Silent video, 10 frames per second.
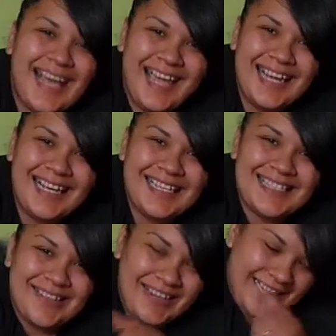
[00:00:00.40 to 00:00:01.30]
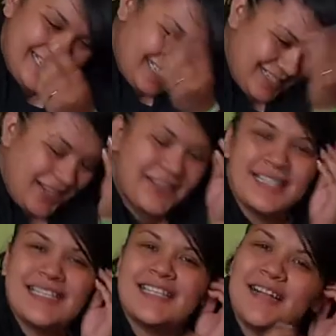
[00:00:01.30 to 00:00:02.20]
Hey guys, alrighty, so
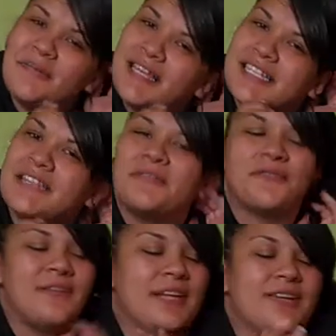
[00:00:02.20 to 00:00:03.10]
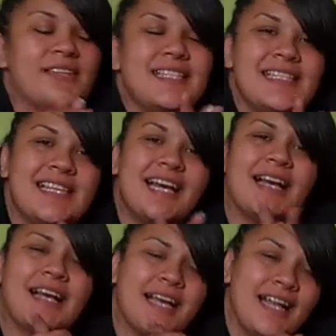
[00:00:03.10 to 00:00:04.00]
this is going to be a different video. This is
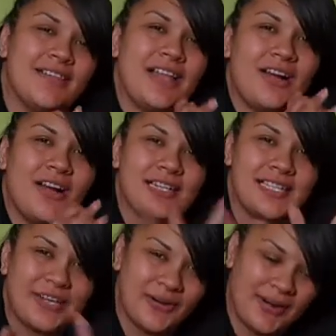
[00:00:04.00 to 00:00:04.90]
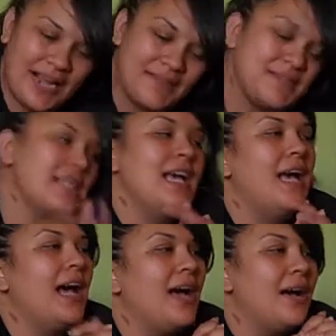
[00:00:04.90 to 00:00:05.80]
a kind of like arts and crafts.
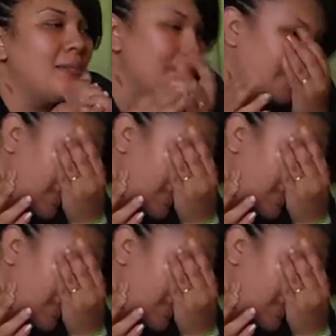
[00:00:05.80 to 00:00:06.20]
Um,